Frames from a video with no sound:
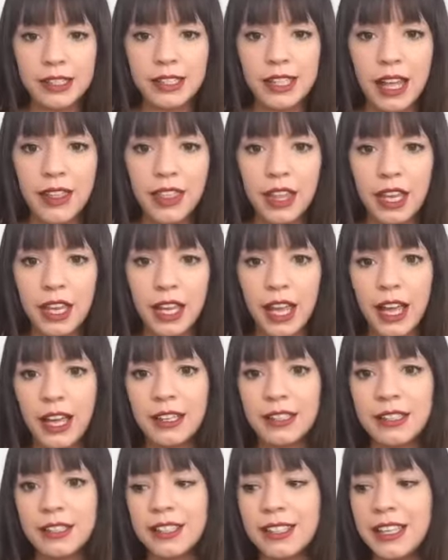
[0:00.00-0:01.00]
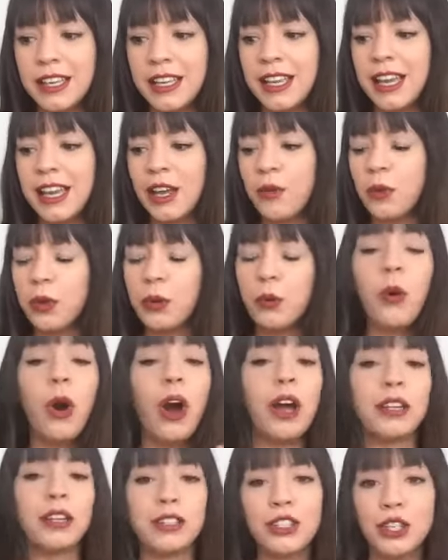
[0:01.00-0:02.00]
that the case? we
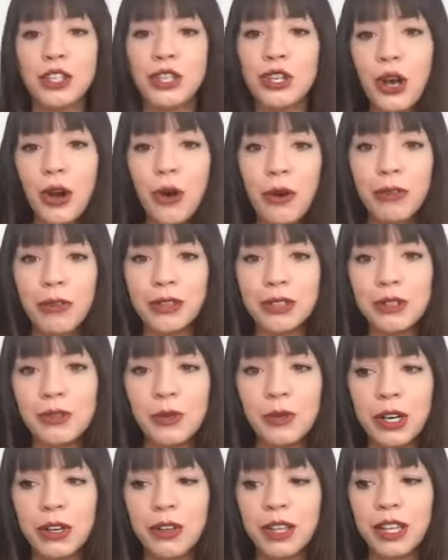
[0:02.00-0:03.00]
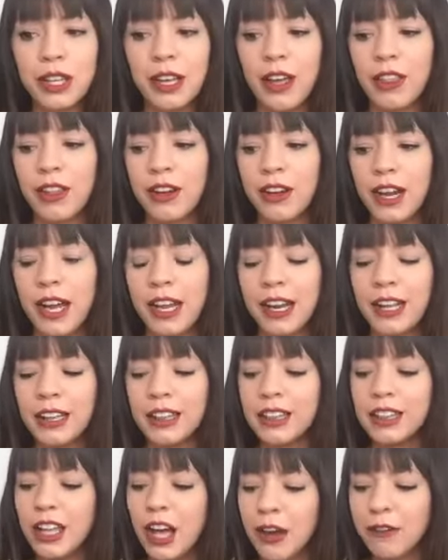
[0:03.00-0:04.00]
want to know if it's one or the other. And I
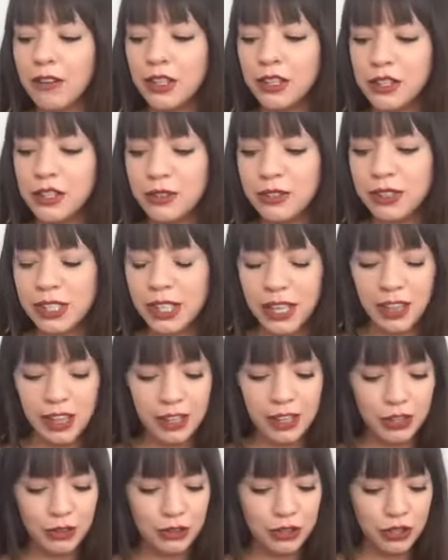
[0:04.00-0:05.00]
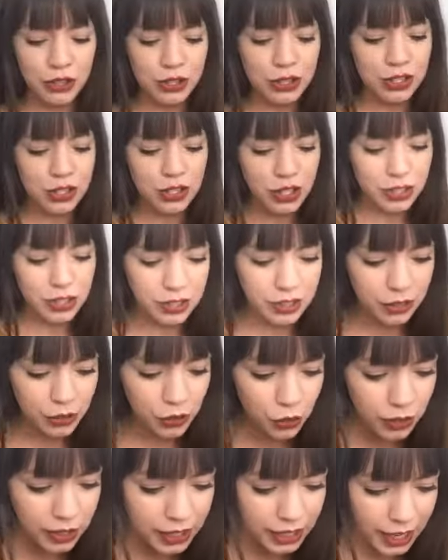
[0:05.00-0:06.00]
love that you said that you just
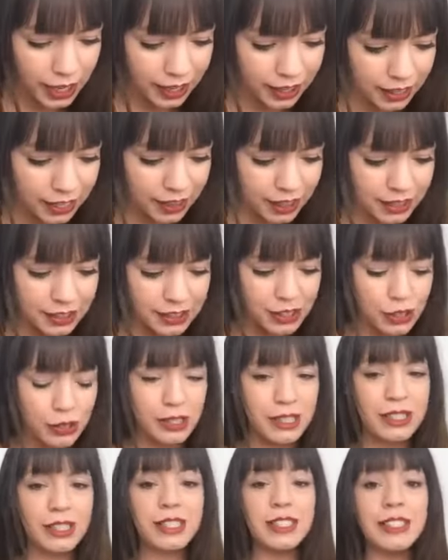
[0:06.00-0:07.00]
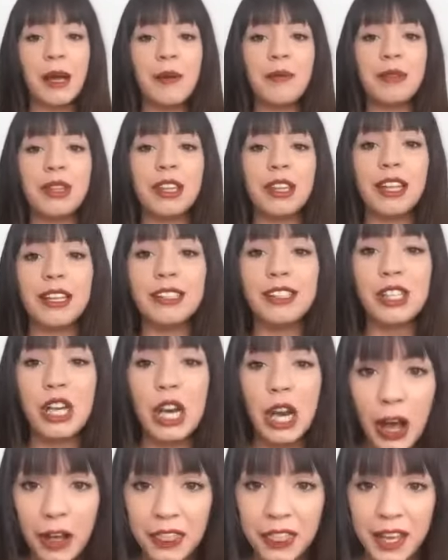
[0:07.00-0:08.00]
create things to accept that that's
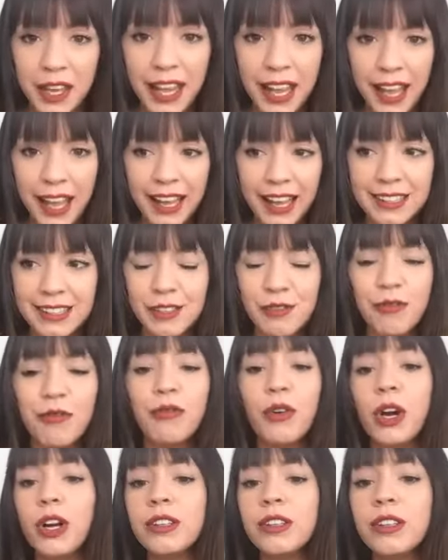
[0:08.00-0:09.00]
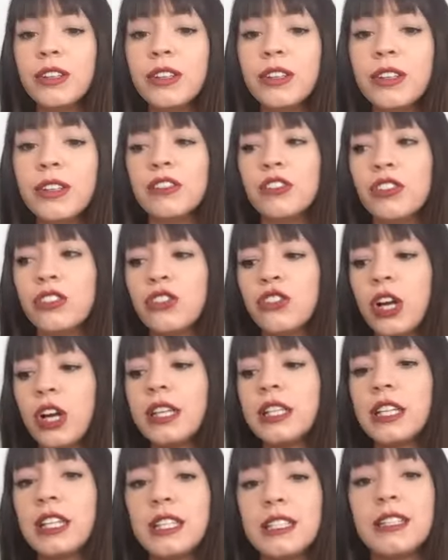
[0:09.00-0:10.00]
not the case versus trying
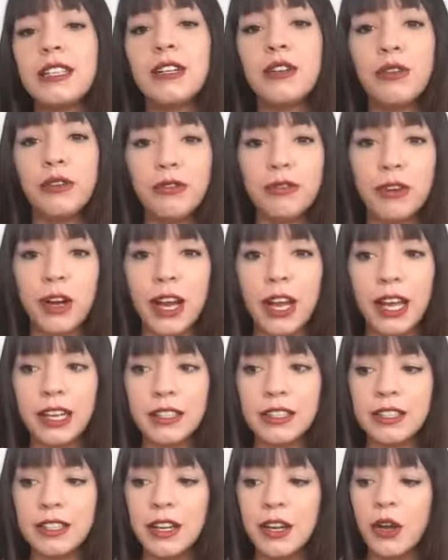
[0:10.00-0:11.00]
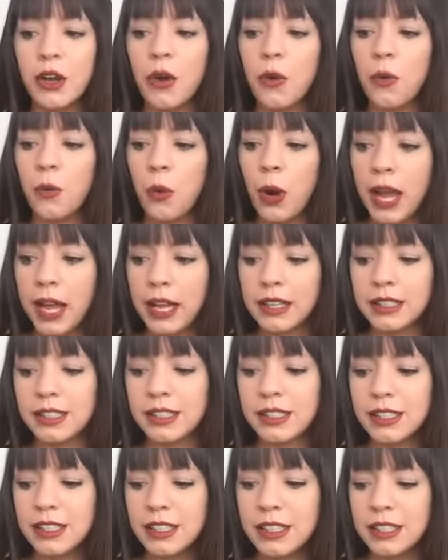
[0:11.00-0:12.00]
to continue to find
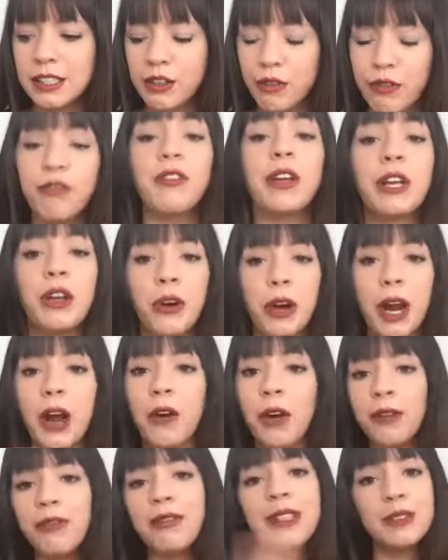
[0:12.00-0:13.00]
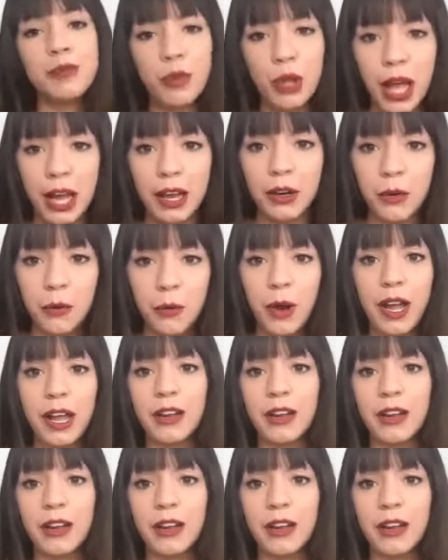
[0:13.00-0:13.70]
ways to figure out if it's black or white